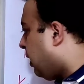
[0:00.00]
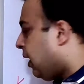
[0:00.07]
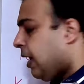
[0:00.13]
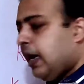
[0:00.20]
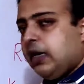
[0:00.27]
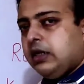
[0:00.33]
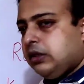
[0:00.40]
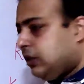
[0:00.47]

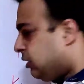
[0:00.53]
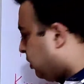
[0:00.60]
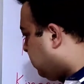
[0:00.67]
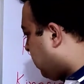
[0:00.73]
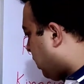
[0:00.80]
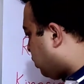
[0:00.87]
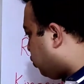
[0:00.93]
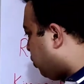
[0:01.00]
and this
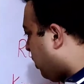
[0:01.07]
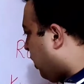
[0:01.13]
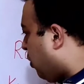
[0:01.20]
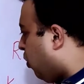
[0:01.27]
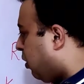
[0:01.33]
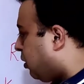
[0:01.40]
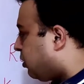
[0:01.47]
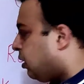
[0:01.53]
is actually
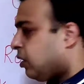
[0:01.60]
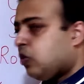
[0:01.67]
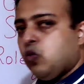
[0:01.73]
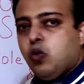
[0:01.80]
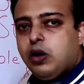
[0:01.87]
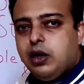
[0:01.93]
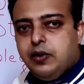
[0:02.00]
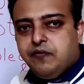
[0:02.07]
called the
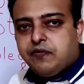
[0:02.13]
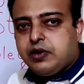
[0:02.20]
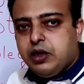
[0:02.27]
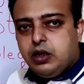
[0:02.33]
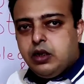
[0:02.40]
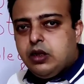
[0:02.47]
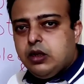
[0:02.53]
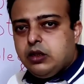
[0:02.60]
rook
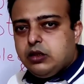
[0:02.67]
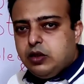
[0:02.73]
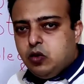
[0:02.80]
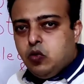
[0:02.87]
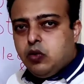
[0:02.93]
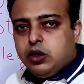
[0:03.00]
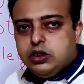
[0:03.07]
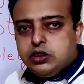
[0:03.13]
lift. The
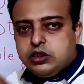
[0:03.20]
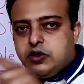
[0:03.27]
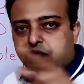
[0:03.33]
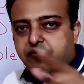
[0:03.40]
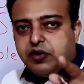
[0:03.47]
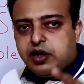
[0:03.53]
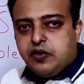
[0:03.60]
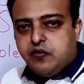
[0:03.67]
rook is
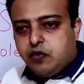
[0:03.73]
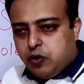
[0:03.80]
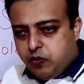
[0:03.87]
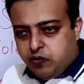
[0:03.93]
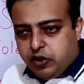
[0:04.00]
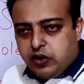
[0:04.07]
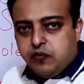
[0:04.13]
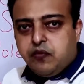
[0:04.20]
shifted
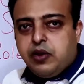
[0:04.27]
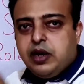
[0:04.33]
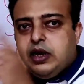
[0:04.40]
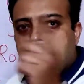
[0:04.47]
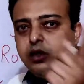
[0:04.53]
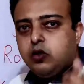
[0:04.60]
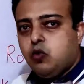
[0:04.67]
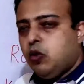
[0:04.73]
from one
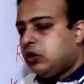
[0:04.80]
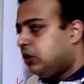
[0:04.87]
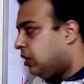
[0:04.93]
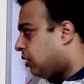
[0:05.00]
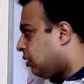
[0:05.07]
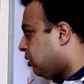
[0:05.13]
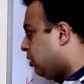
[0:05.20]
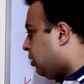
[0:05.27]
file to
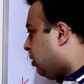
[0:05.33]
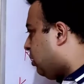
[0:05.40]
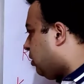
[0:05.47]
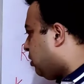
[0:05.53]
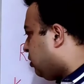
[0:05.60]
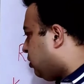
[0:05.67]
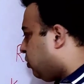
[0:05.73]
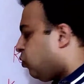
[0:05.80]
other.
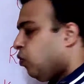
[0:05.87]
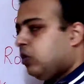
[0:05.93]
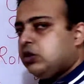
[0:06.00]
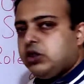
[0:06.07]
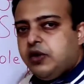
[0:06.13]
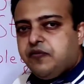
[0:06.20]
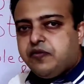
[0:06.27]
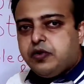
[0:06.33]
Rook
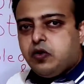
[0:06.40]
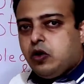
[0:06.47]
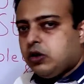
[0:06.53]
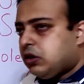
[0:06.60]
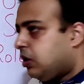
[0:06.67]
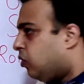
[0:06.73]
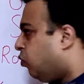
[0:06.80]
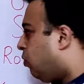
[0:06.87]
shift
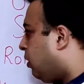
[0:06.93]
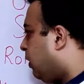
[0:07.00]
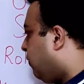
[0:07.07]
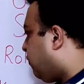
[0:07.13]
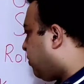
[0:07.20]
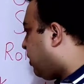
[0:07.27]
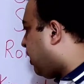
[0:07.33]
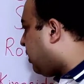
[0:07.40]
or the rook
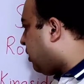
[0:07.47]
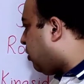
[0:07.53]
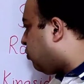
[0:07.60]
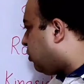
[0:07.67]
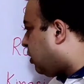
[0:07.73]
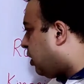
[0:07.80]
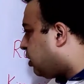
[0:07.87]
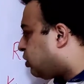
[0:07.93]
lift. And
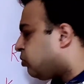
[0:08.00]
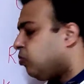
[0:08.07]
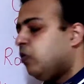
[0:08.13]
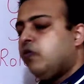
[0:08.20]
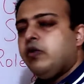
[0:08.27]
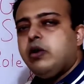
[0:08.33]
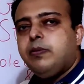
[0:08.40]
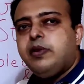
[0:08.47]
now the next
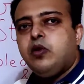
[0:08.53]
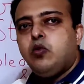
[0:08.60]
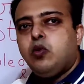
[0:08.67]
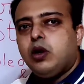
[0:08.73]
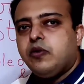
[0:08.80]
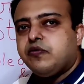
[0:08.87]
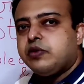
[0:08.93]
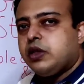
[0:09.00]
move will be rook
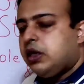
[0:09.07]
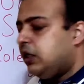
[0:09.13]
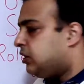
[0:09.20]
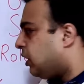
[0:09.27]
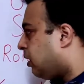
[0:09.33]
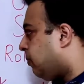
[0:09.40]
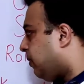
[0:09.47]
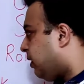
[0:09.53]
f3
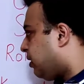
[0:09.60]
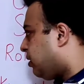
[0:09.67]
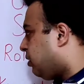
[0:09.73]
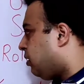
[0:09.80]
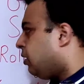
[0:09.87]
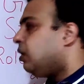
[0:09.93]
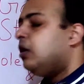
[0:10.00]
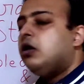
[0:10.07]

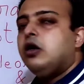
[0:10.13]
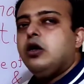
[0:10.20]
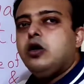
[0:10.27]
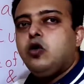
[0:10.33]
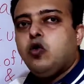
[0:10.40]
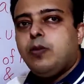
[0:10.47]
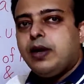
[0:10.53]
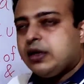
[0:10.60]
checkmate,
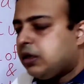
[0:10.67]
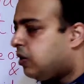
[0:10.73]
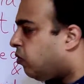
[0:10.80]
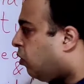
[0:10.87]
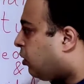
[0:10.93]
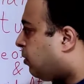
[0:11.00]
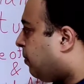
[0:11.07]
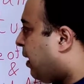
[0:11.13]
no matter
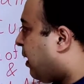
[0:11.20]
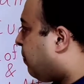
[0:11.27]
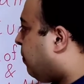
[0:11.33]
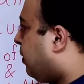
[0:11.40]
what black